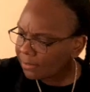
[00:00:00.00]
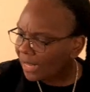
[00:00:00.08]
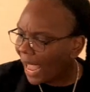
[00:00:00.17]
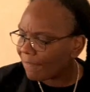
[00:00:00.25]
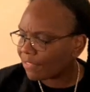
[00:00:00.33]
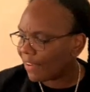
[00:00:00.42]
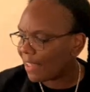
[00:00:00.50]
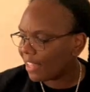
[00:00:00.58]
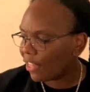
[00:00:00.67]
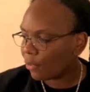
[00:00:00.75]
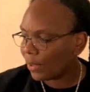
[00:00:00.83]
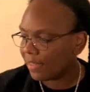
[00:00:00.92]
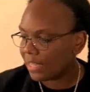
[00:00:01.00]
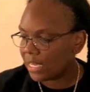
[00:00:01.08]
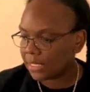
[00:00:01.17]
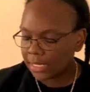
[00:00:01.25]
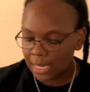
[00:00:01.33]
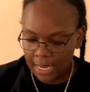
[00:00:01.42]
I have to find the other one of
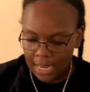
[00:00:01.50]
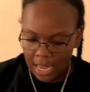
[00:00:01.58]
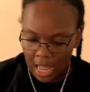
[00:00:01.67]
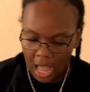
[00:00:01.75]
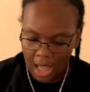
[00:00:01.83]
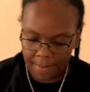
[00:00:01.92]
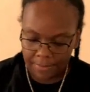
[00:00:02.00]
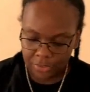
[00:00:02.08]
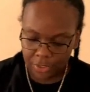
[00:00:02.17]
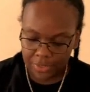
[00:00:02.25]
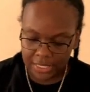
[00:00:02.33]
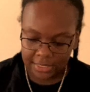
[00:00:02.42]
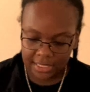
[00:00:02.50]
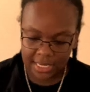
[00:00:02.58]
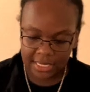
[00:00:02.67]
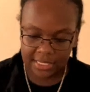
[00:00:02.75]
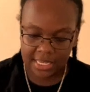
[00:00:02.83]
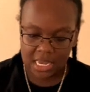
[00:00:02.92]
these. Um, so this
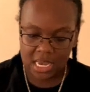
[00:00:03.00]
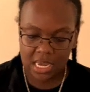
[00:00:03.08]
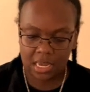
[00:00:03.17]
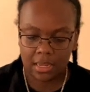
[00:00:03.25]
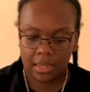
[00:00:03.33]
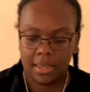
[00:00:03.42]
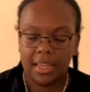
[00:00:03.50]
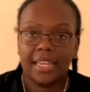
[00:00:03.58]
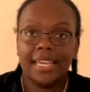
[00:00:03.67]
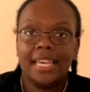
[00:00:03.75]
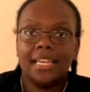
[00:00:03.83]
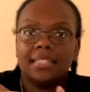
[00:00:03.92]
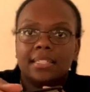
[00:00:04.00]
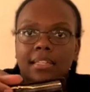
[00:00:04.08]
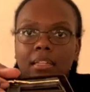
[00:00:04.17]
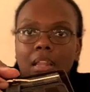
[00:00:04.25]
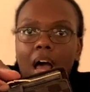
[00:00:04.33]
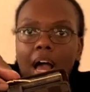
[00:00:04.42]
is the Kiss
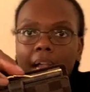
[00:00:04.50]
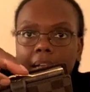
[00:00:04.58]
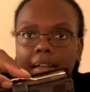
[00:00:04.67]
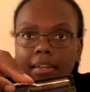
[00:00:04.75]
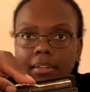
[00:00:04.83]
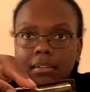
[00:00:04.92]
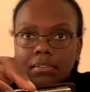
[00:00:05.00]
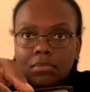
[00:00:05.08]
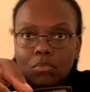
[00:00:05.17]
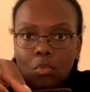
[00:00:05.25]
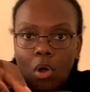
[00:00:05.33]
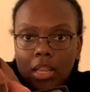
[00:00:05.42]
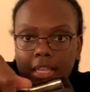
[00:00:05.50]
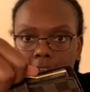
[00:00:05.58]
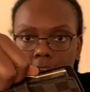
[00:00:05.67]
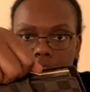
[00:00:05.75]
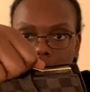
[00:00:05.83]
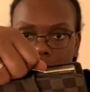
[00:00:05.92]
Lock
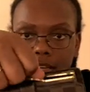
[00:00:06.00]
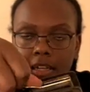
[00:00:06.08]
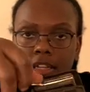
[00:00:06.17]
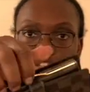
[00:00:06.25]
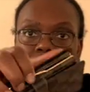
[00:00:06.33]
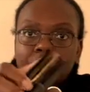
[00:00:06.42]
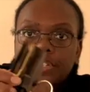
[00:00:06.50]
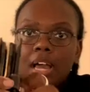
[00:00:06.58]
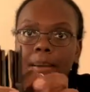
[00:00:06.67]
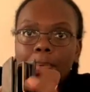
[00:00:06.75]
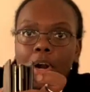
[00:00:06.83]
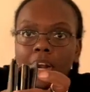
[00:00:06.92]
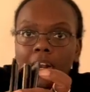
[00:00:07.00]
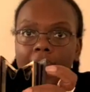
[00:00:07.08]
wallet. So the top part